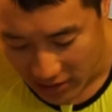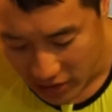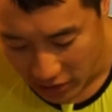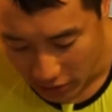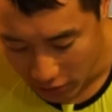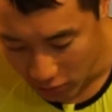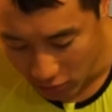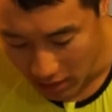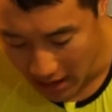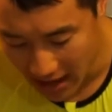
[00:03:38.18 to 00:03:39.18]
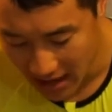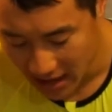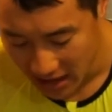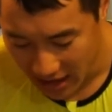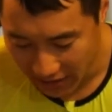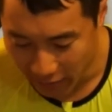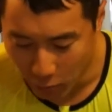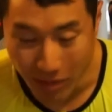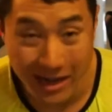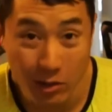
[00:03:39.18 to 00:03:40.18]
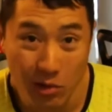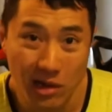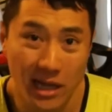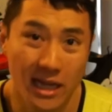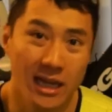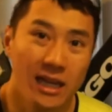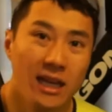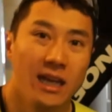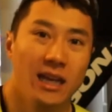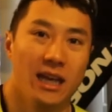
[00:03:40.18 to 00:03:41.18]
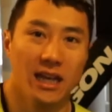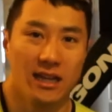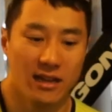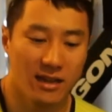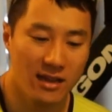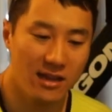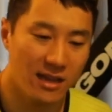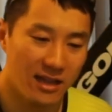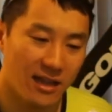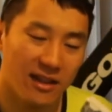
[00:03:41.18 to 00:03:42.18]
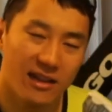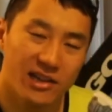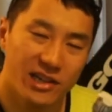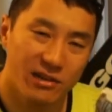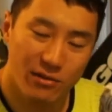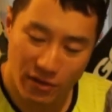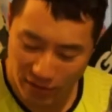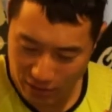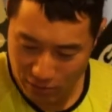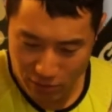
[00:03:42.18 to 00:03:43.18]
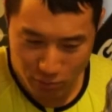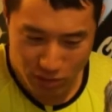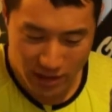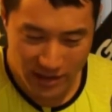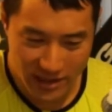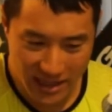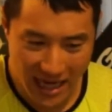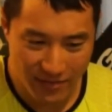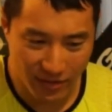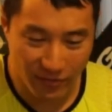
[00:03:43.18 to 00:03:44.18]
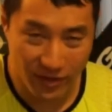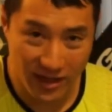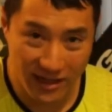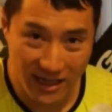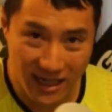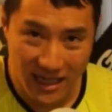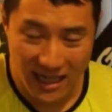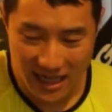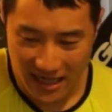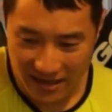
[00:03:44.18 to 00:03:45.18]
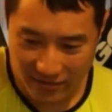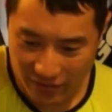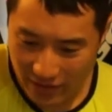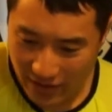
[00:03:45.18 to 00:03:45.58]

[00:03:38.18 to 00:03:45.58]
to kind of wiggle in the shoe. So you want to just have the feet kind of